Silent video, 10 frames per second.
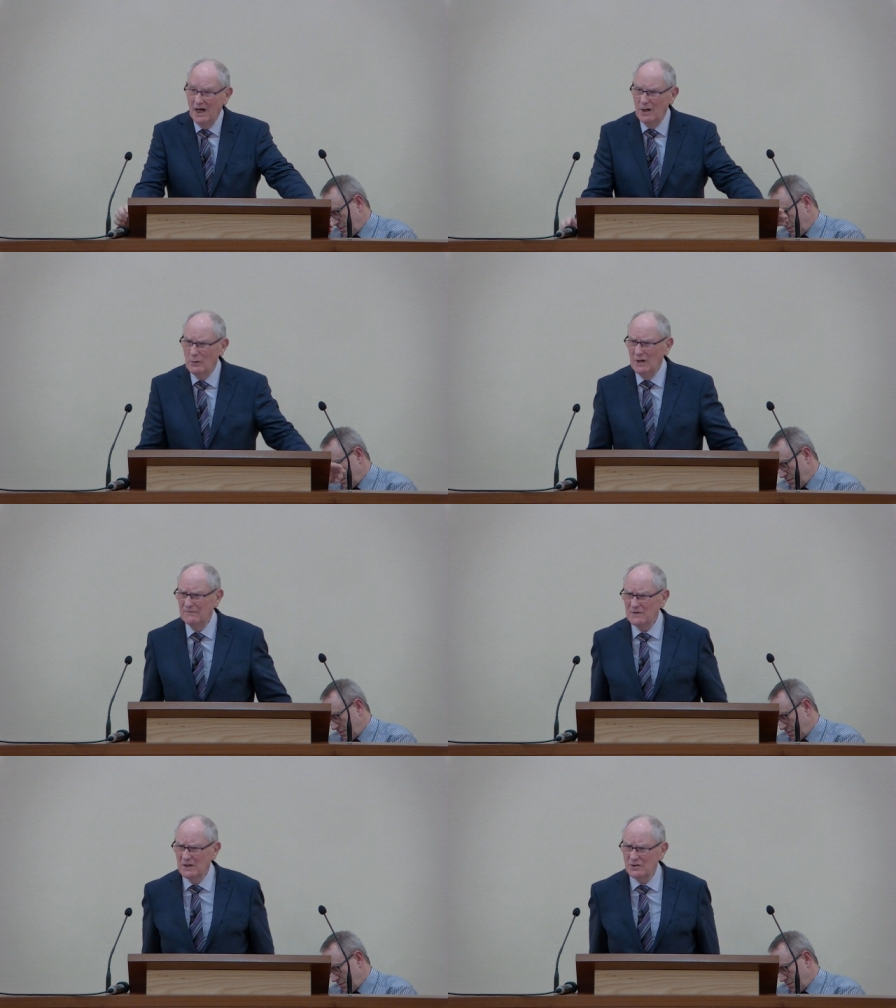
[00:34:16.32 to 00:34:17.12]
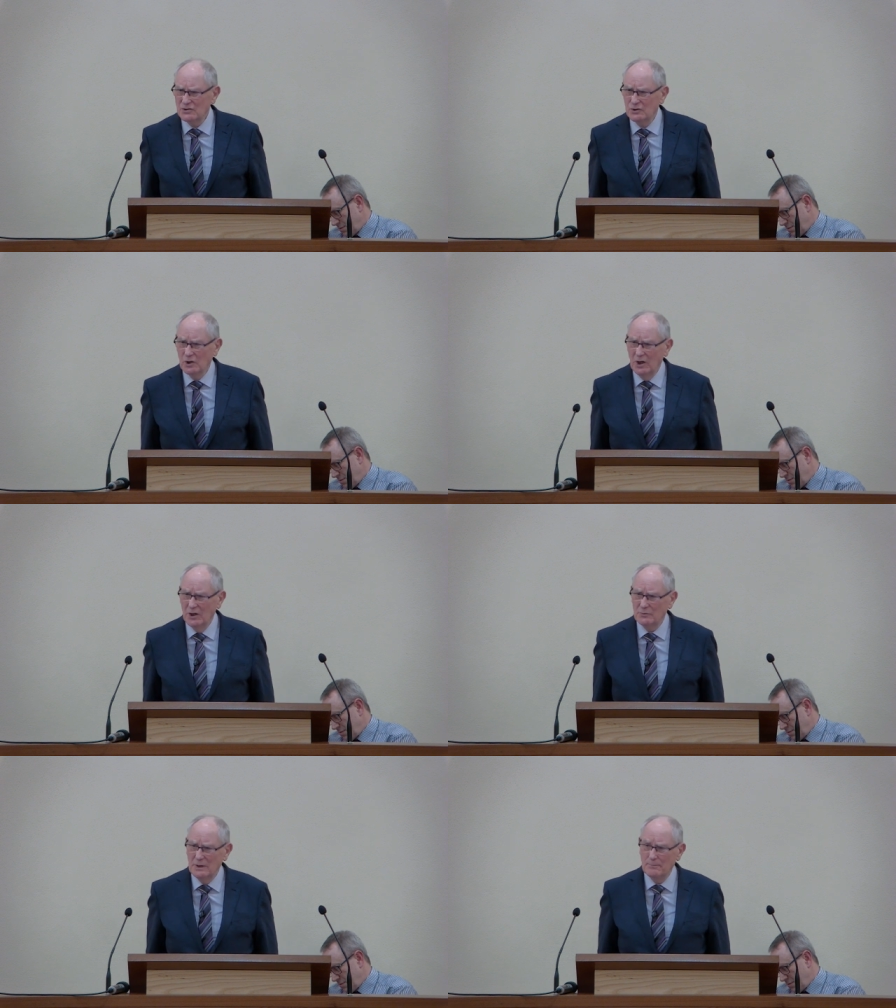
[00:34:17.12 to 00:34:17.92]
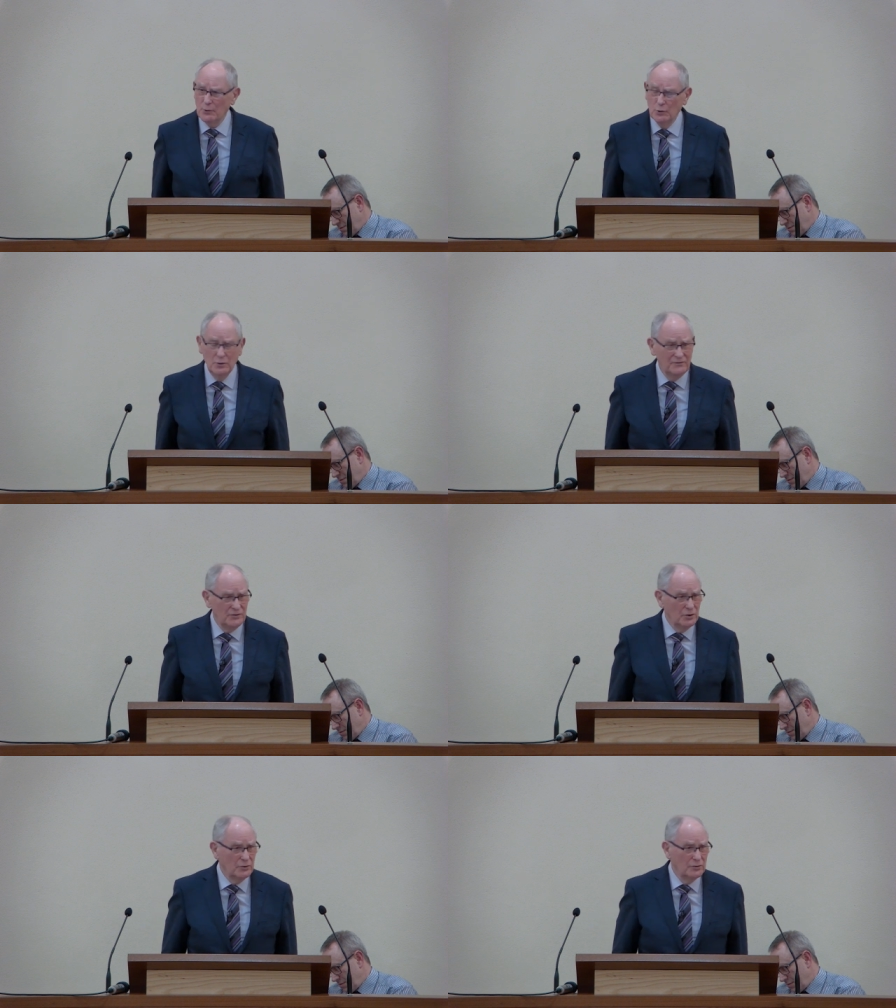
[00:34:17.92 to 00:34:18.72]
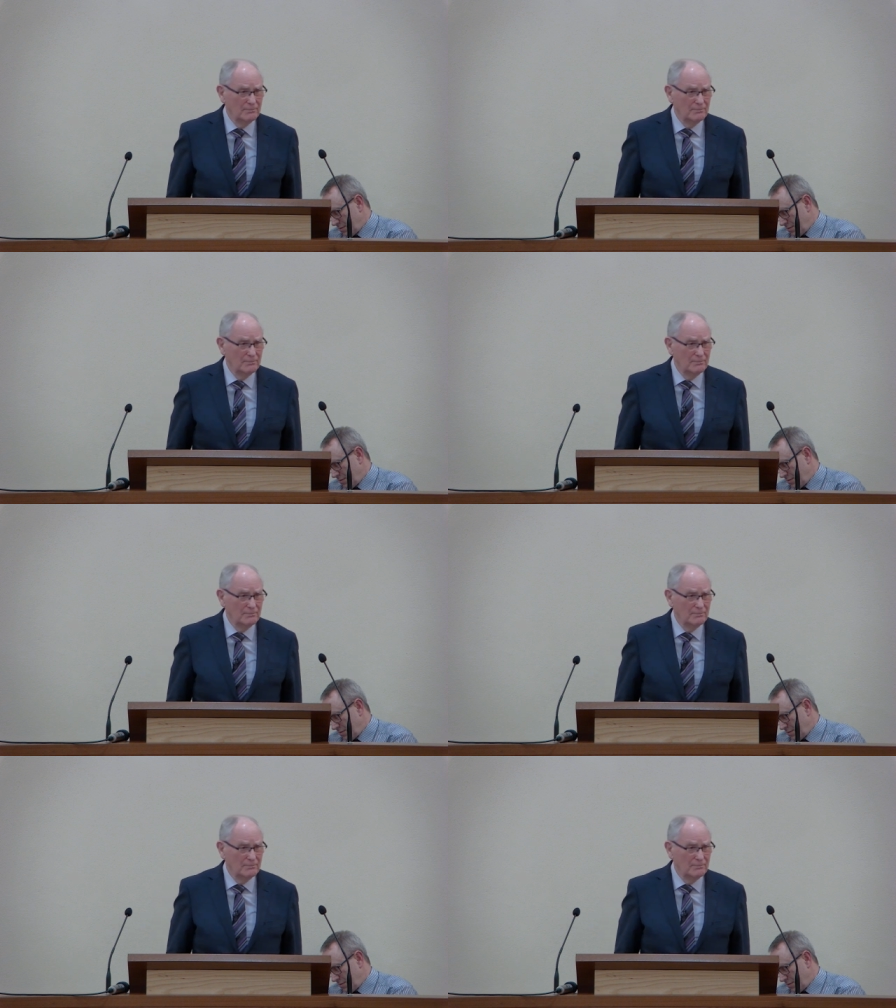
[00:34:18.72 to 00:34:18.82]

How often has God reproved you?